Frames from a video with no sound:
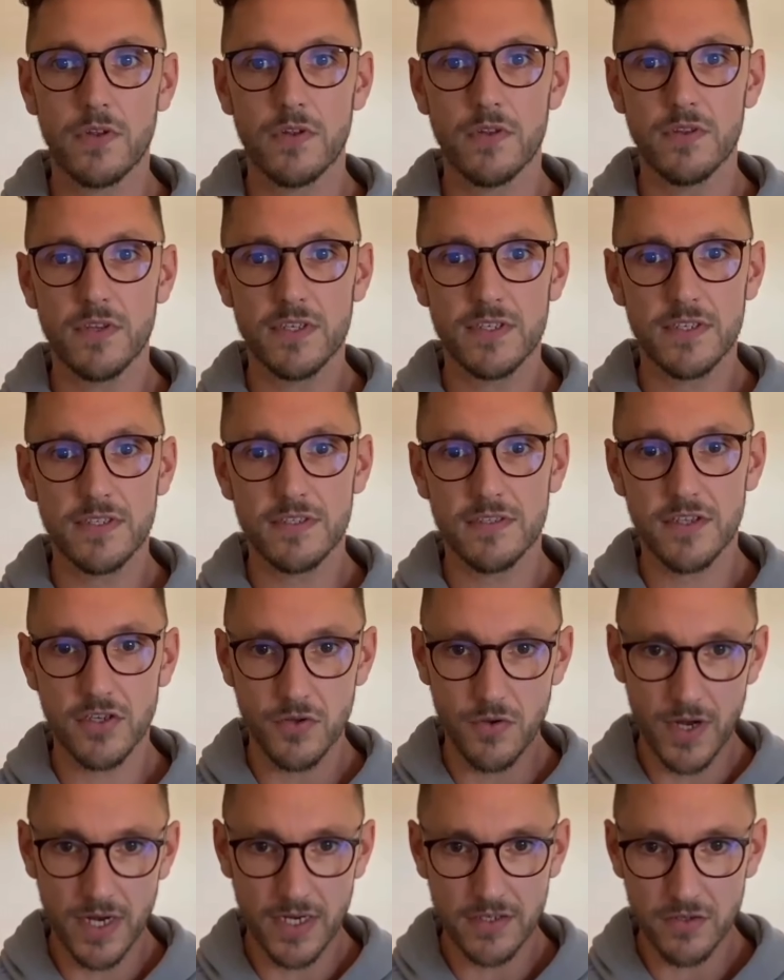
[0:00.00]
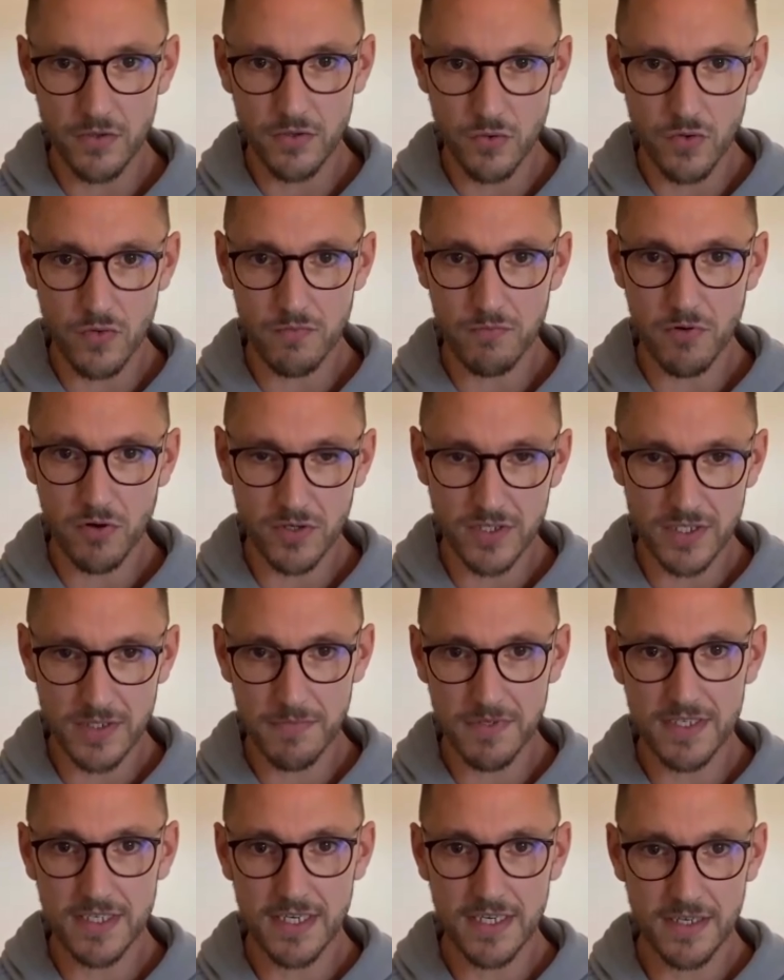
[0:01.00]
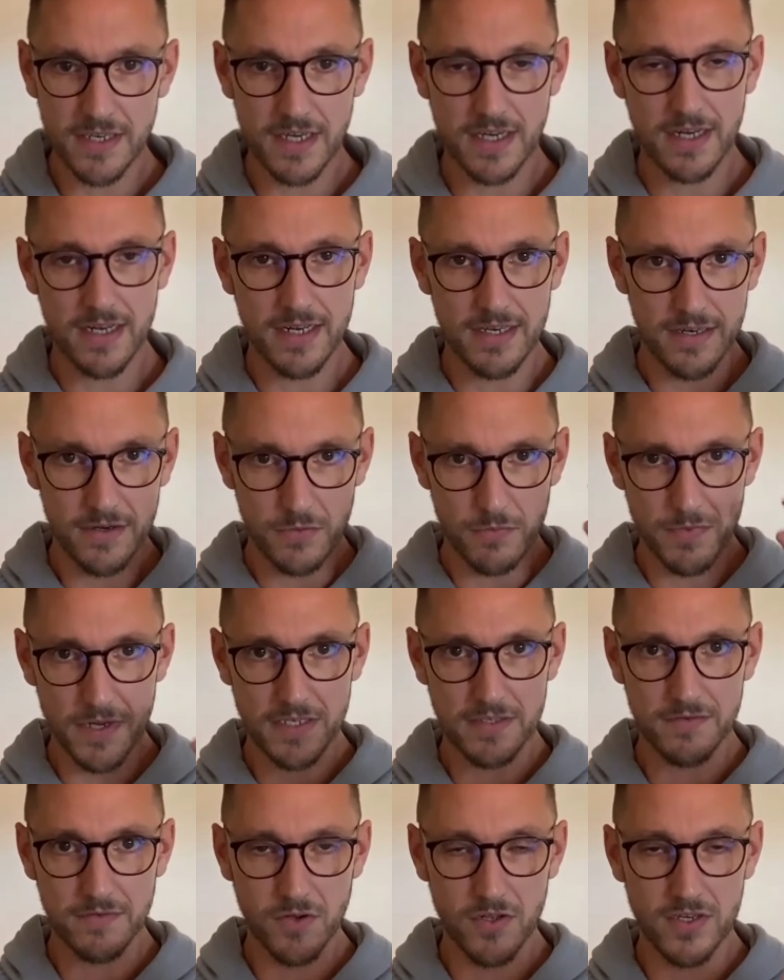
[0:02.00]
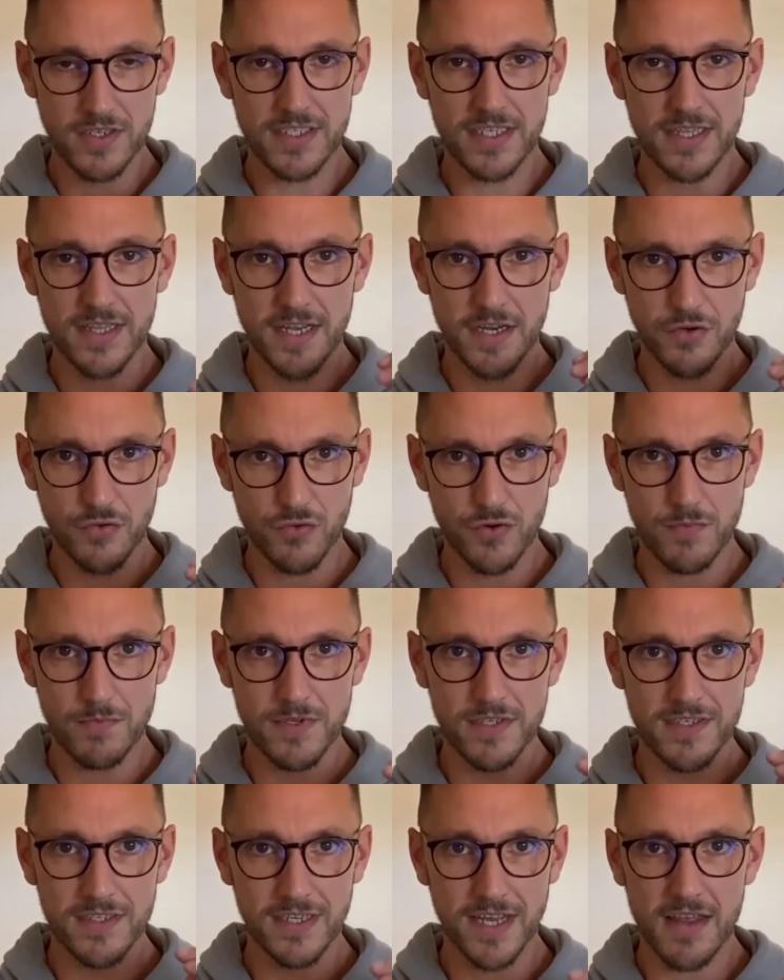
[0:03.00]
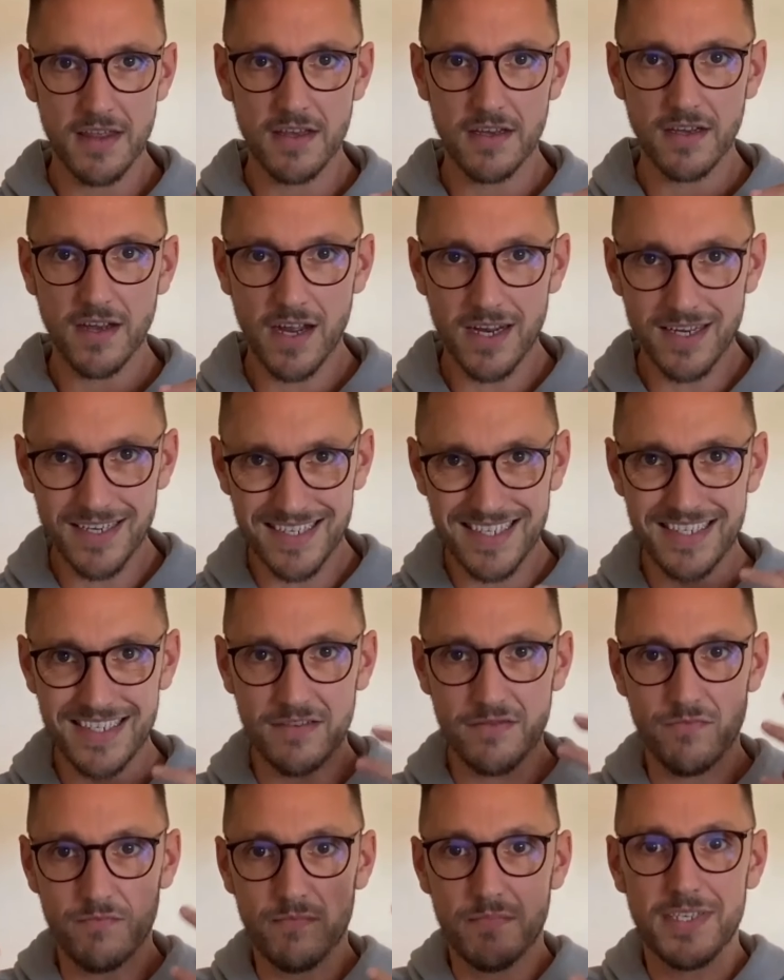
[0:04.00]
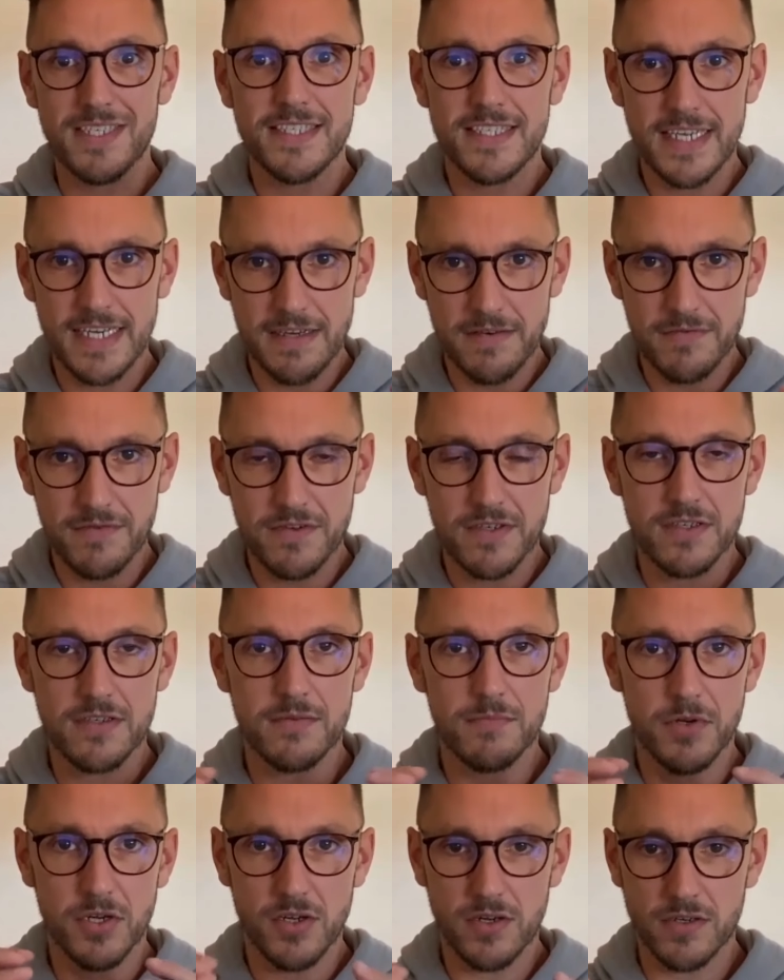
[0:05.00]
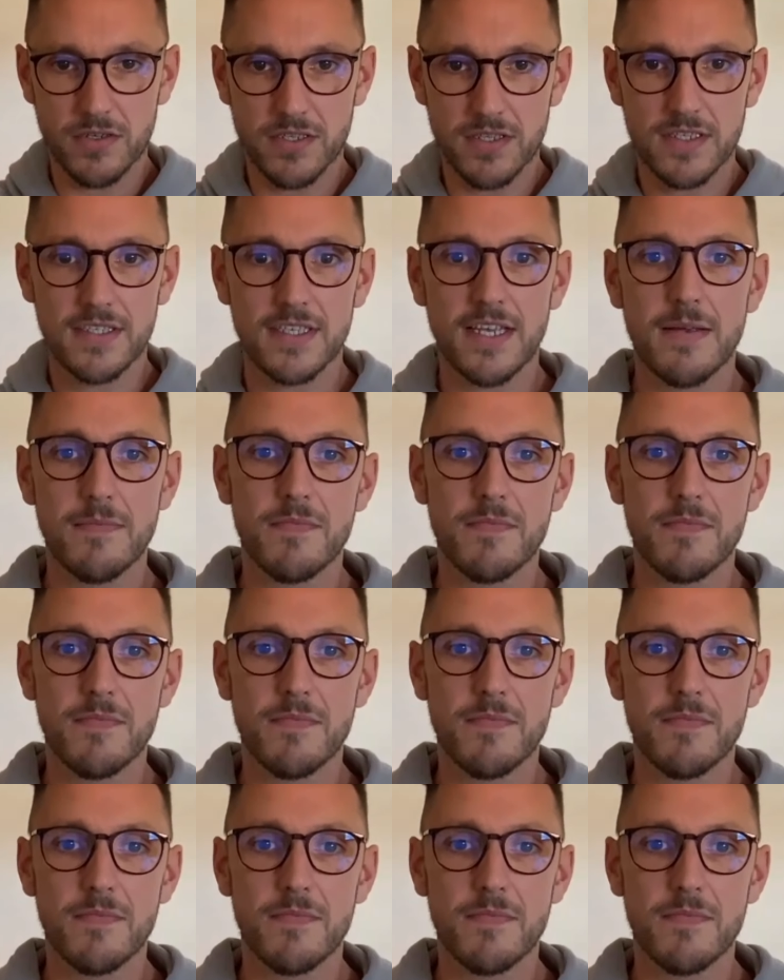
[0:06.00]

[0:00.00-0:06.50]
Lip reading: this is the UX law of proximity, like little bits of content that are grouped together, kind of perceived to belong to the same